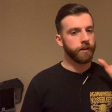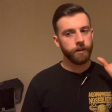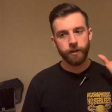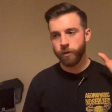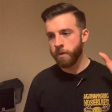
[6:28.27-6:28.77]

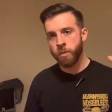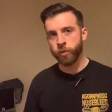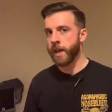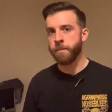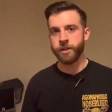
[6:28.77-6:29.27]
you're doing more
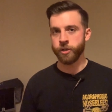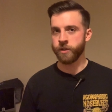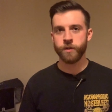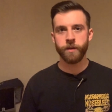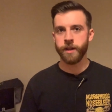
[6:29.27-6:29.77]
damage just
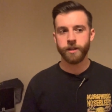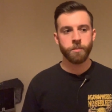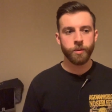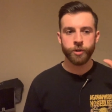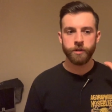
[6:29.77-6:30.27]
doing that. You're
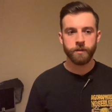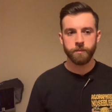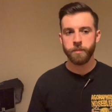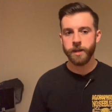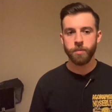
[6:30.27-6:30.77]
pushing
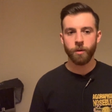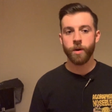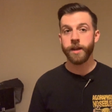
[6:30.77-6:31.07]
people away.